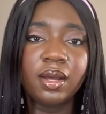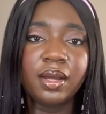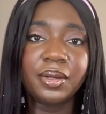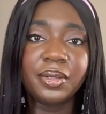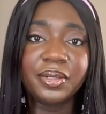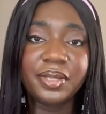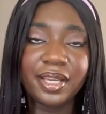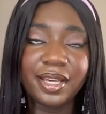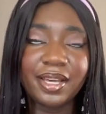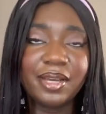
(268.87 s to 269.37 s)

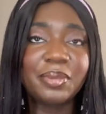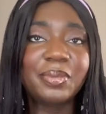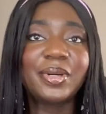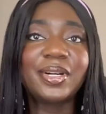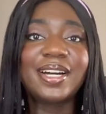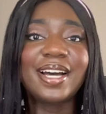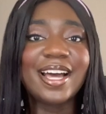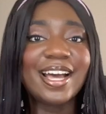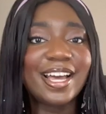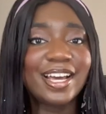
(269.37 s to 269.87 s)
Okay,
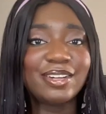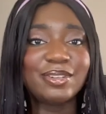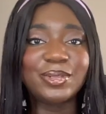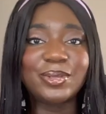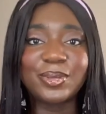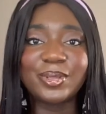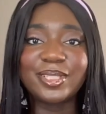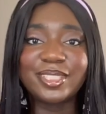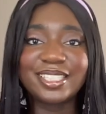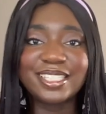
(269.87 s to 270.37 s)
but I would
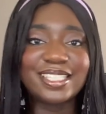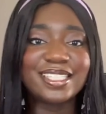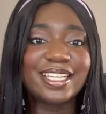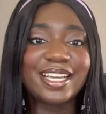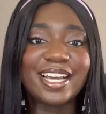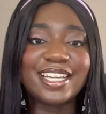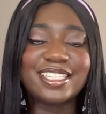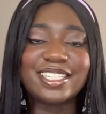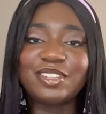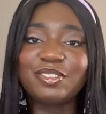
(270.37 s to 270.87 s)
want to
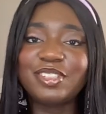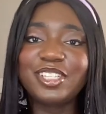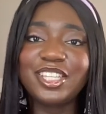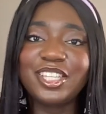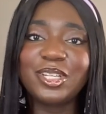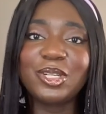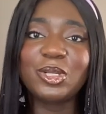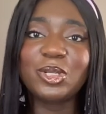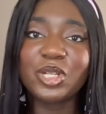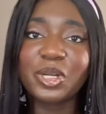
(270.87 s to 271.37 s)
say I
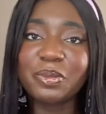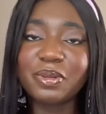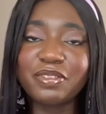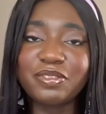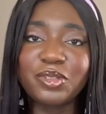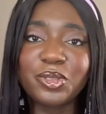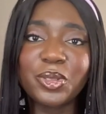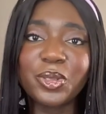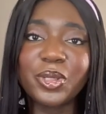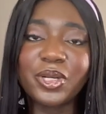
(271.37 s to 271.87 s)
definitely dream of
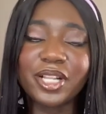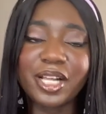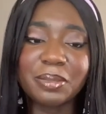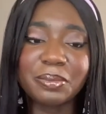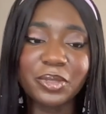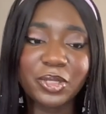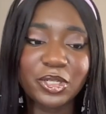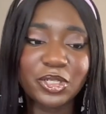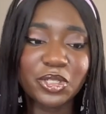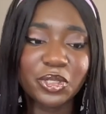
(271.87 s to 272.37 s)
doing a
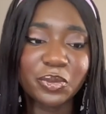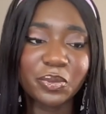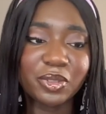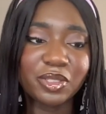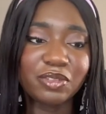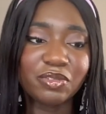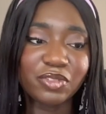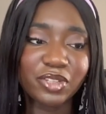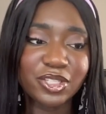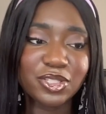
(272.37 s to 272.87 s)
collaboration
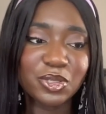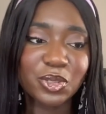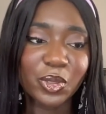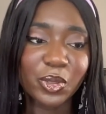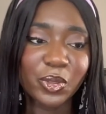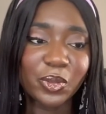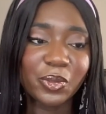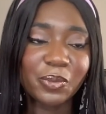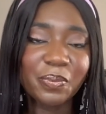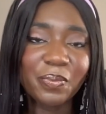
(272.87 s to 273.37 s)
with
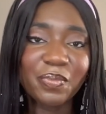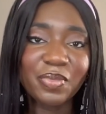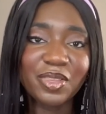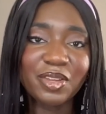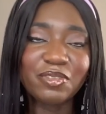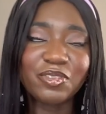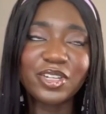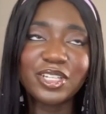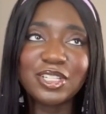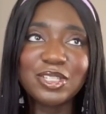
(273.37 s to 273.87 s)
Vlisco.
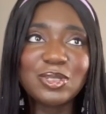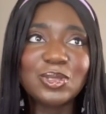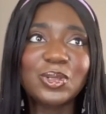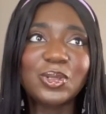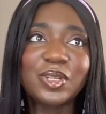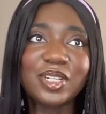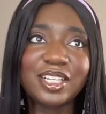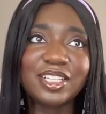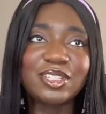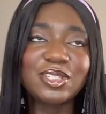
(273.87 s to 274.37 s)
Funny
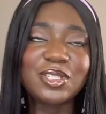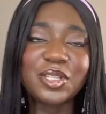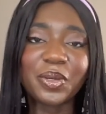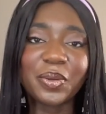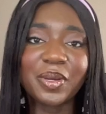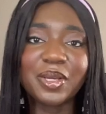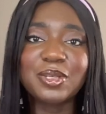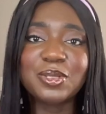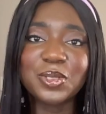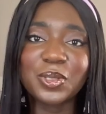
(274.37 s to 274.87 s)
story, just a
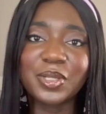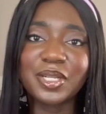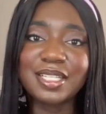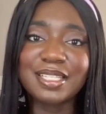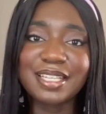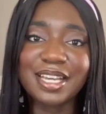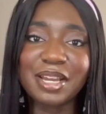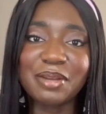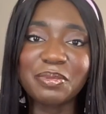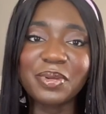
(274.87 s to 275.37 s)
quick story
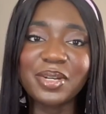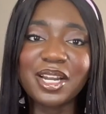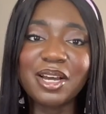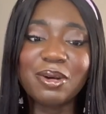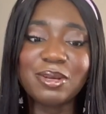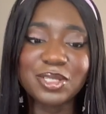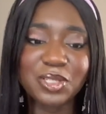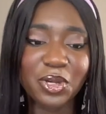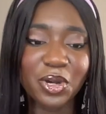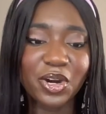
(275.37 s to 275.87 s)
time. When I
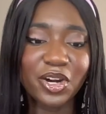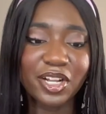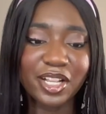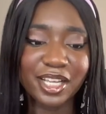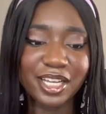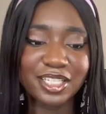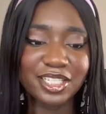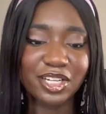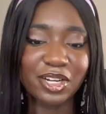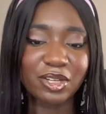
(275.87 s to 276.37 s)
was in
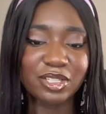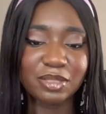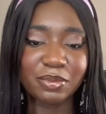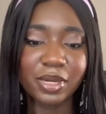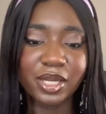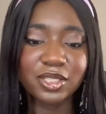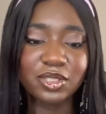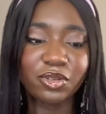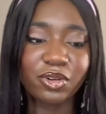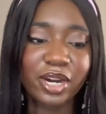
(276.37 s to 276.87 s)
college and I was
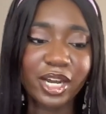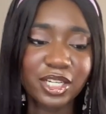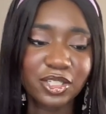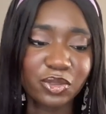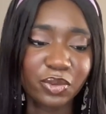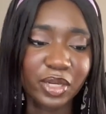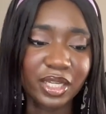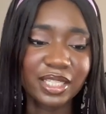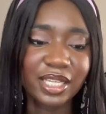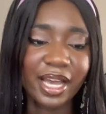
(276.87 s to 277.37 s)
about to
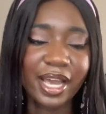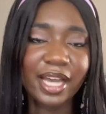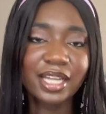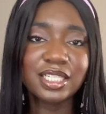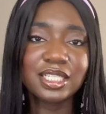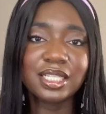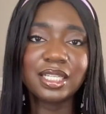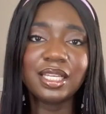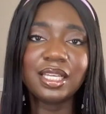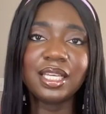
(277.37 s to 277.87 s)
graduate, I
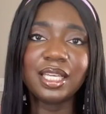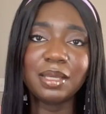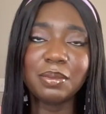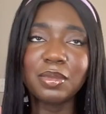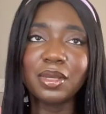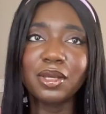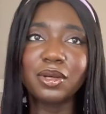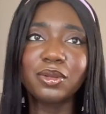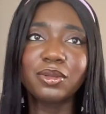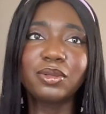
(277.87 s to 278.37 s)
actually
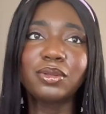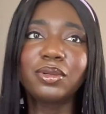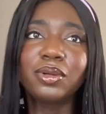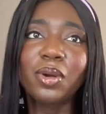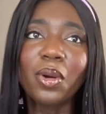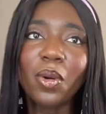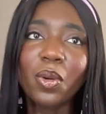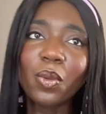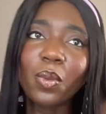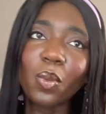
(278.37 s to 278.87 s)
emailed
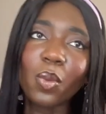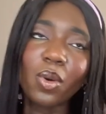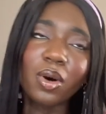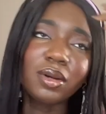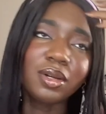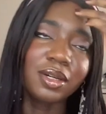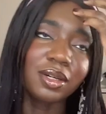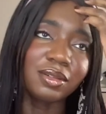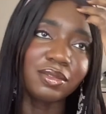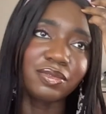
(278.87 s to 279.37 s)

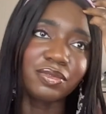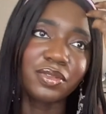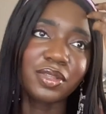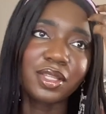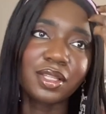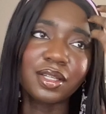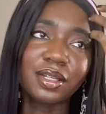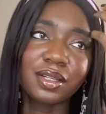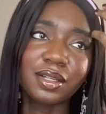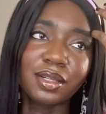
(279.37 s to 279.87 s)
one of
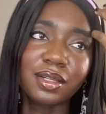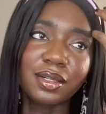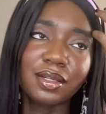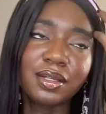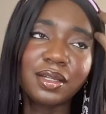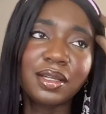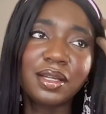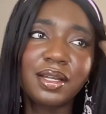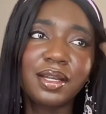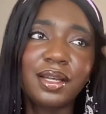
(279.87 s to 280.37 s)

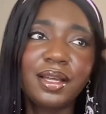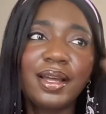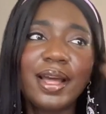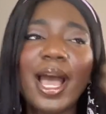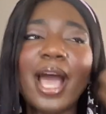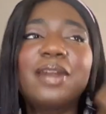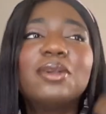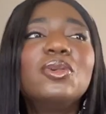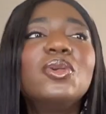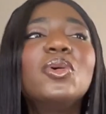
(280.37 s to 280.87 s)

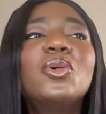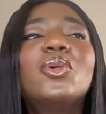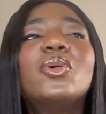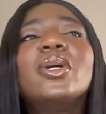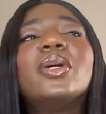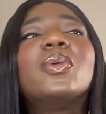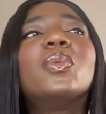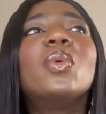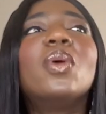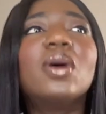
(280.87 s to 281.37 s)
I don't know who
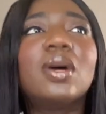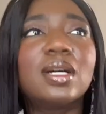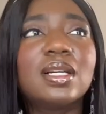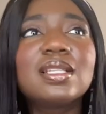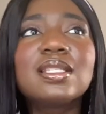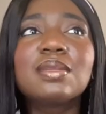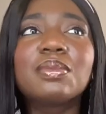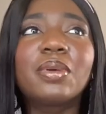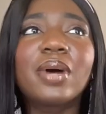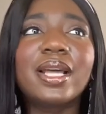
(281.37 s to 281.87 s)
it
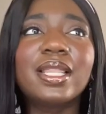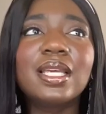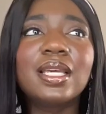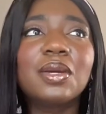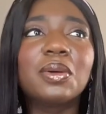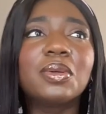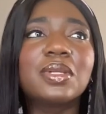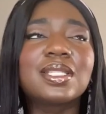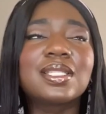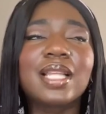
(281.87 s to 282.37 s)
was, but I think
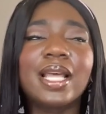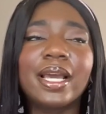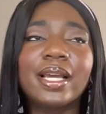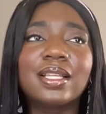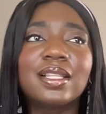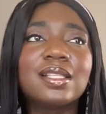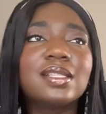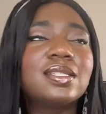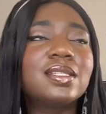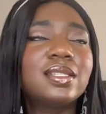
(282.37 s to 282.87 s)
it was like
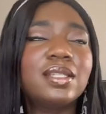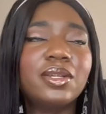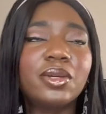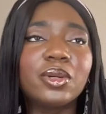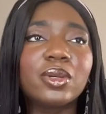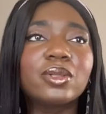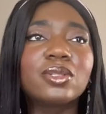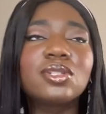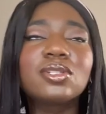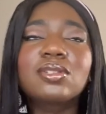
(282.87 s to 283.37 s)
the
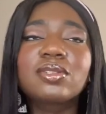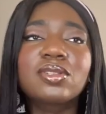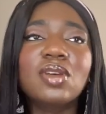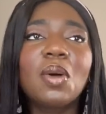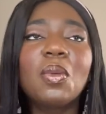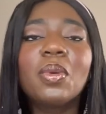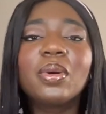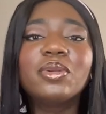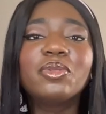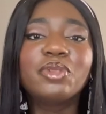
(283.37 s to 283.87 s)
CEO, just
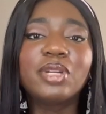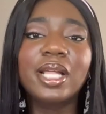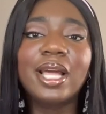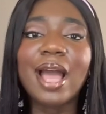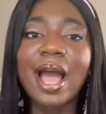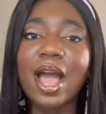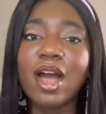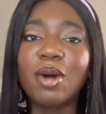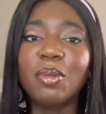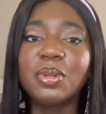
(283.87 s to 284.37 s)
someone really
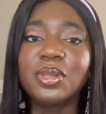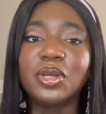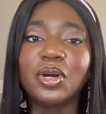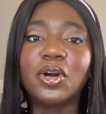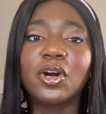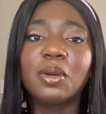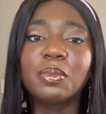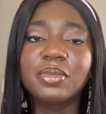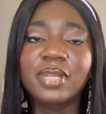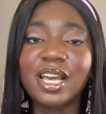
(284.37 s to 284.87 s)
high up in the
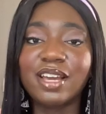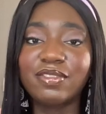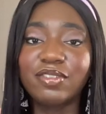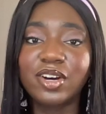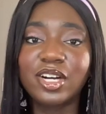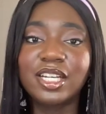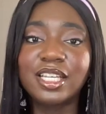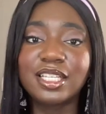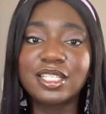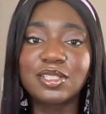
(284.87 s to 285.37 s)
company. I
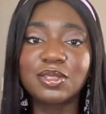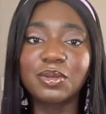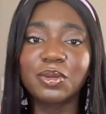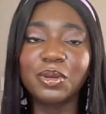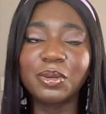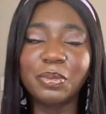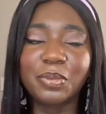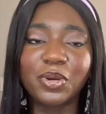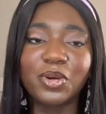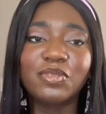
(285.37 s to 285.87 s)
found his
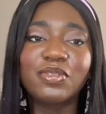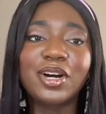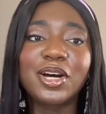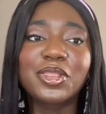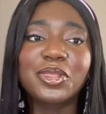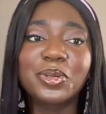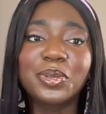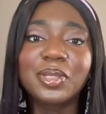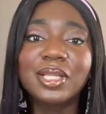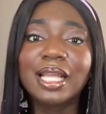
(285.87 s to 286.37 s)
profile
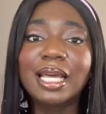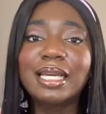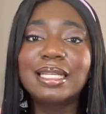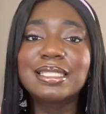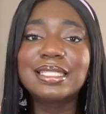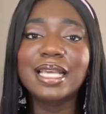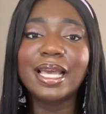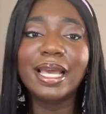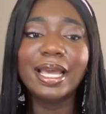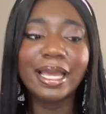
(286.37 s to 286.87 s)
through
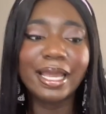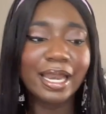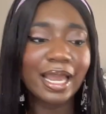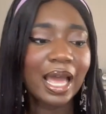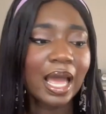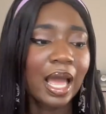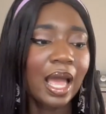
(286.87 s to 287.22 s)
LinkedIn,